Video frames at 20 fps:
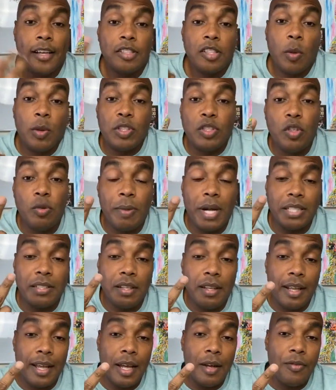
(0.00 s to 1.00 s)
So with two
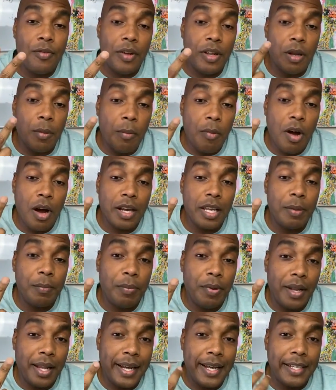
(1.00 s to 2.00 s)
months left in the
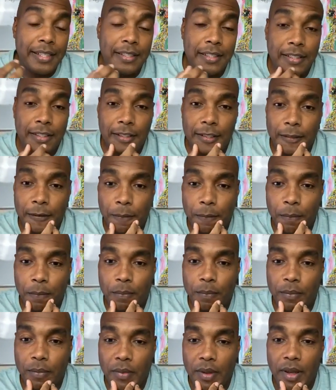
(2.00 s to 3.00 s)
marketplace,
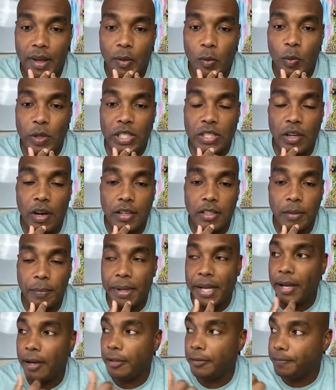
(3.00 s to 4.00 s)
we talked
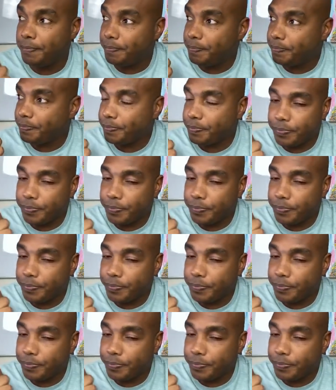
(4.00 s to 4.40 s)
about